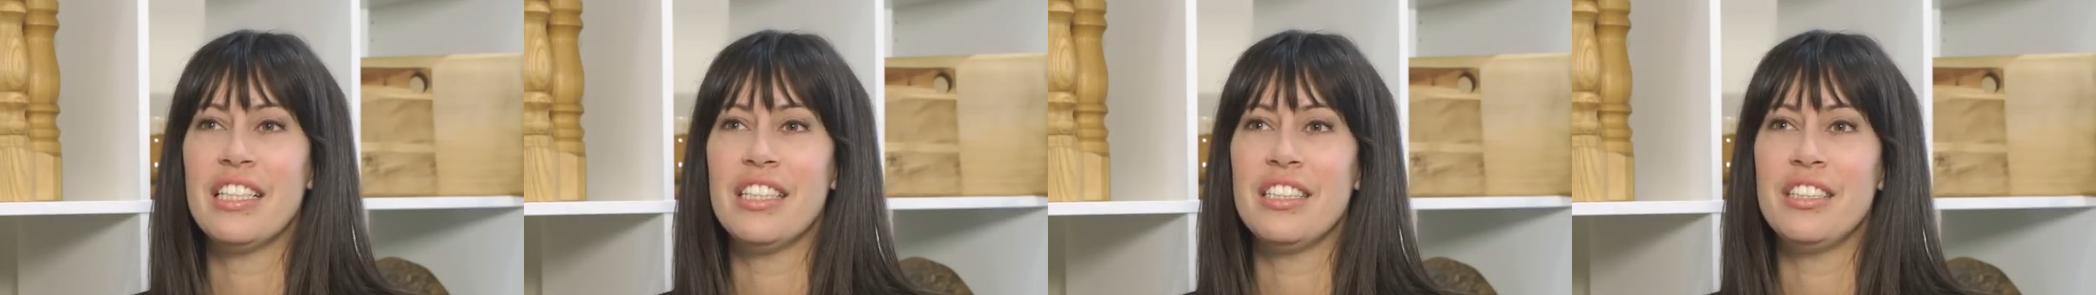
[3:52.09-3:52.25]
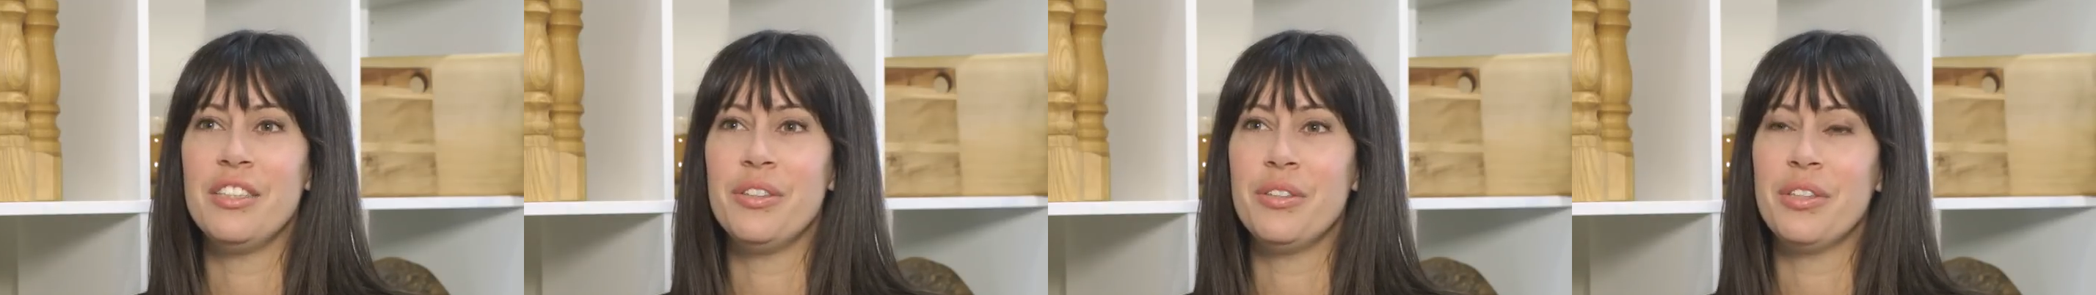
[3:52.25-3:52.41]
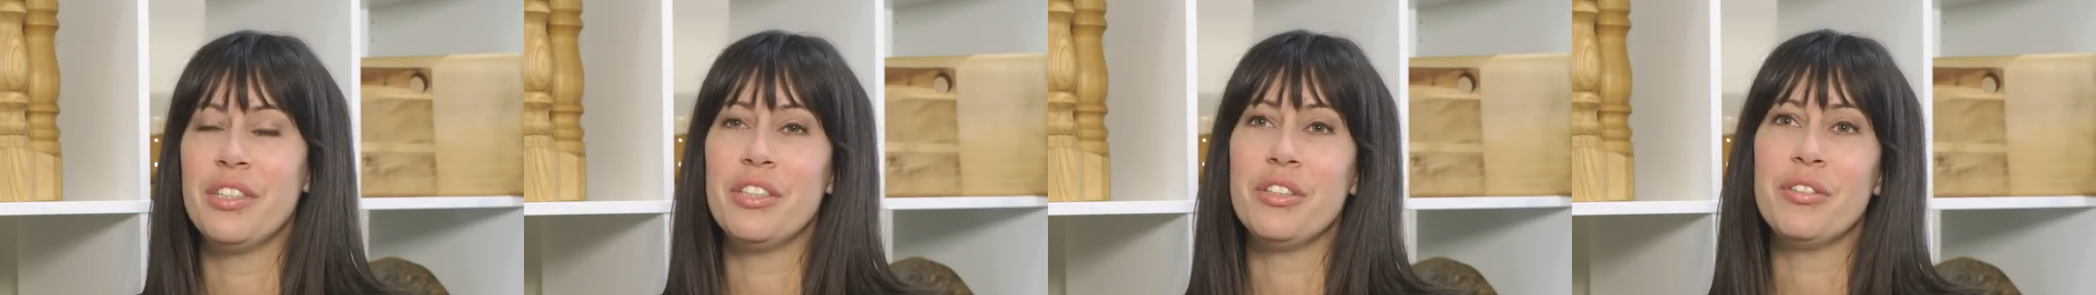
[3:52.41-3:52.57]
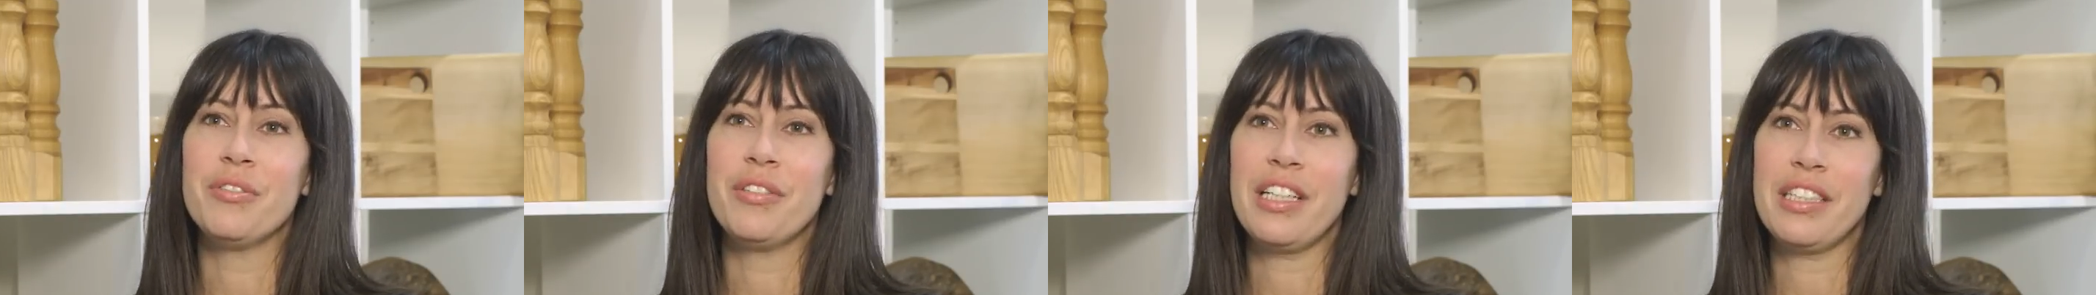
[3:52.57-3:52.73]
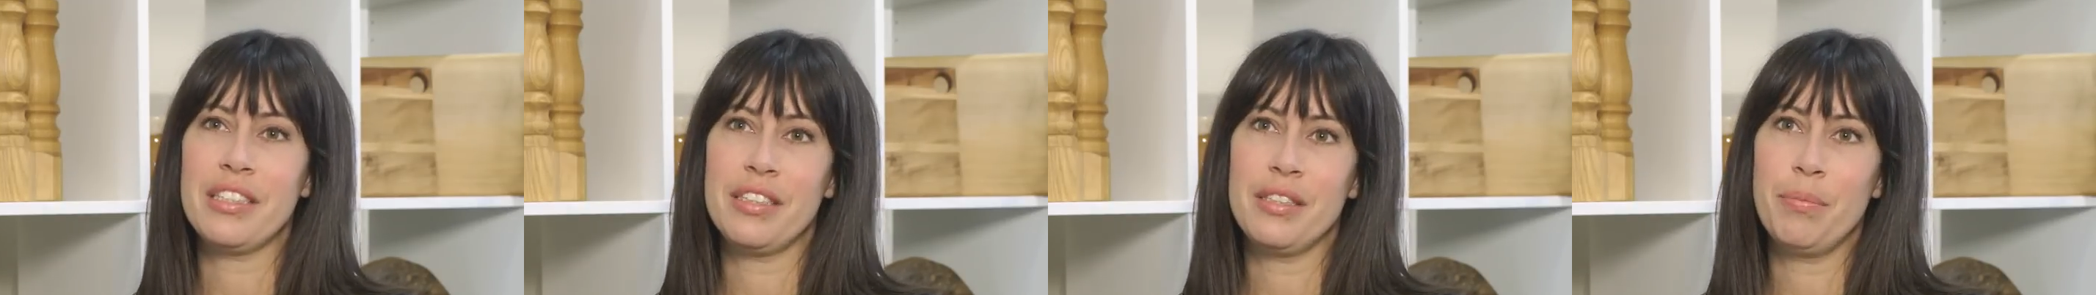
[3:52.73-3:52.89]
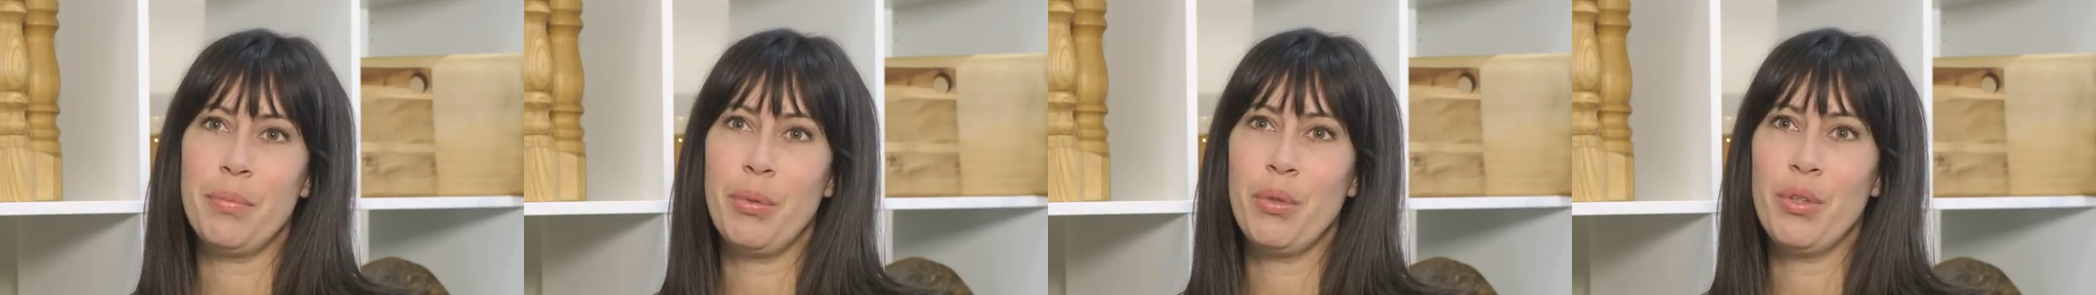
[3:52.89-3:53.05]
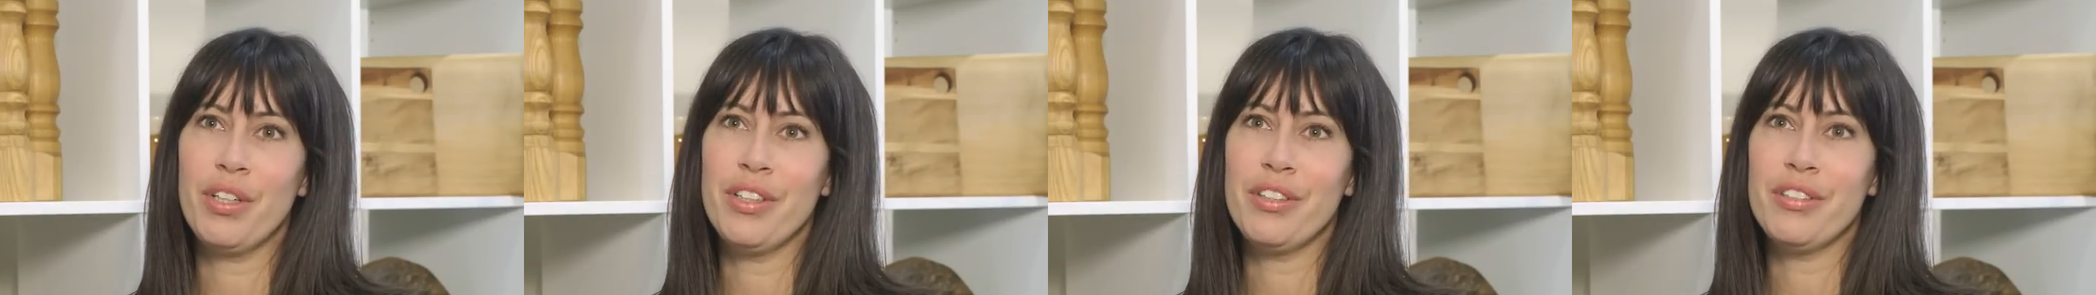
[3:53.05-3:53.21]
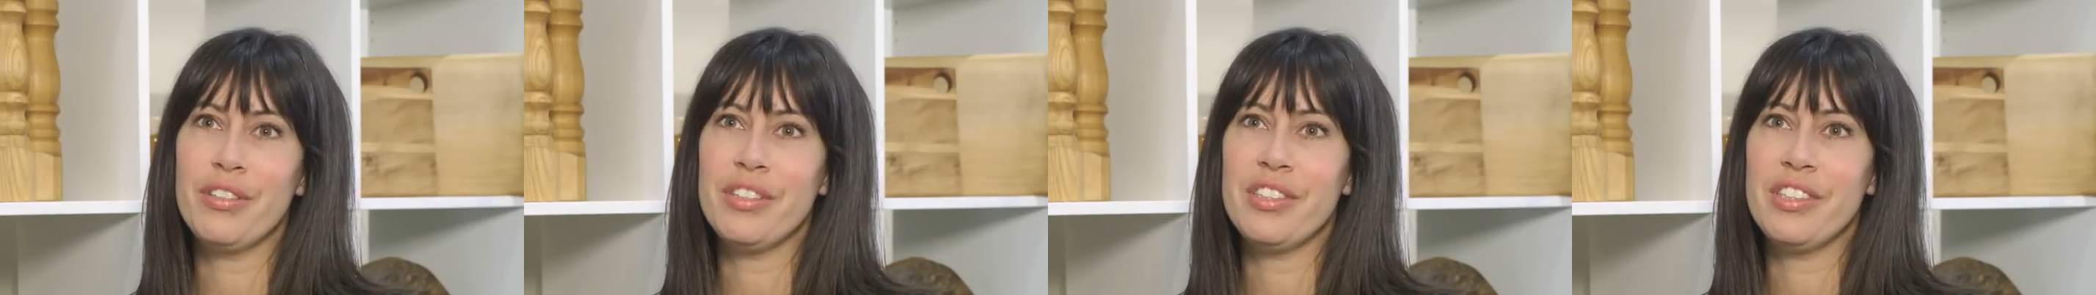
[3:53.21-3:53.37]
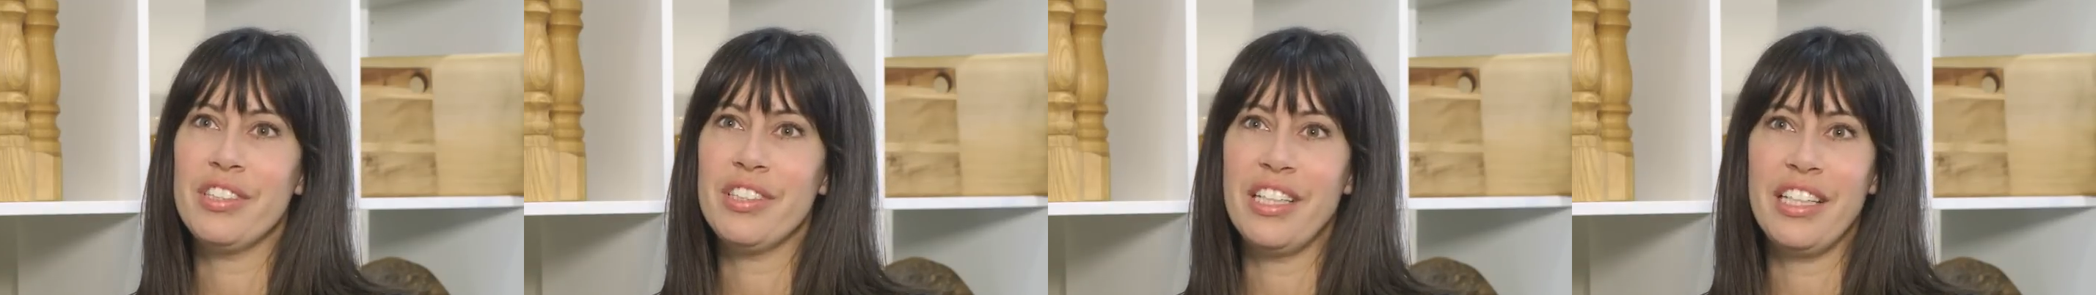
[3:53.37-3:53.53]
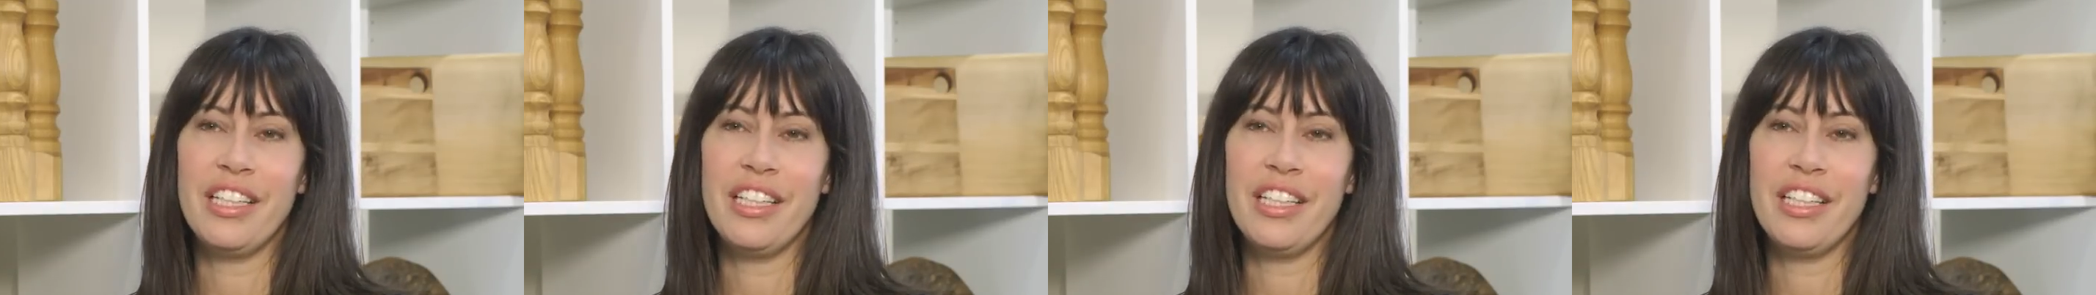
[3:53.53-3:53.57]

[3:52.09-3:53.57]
doing direct support